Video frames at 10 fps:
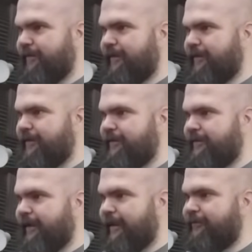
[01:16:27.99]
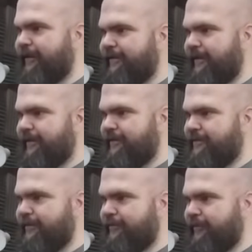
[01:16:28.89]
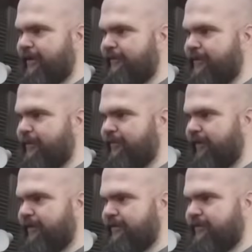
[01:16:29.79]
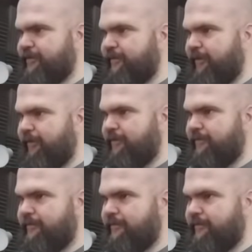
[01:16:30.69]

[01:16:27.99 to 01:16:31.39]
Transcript: I do like that it is subdivided so small though.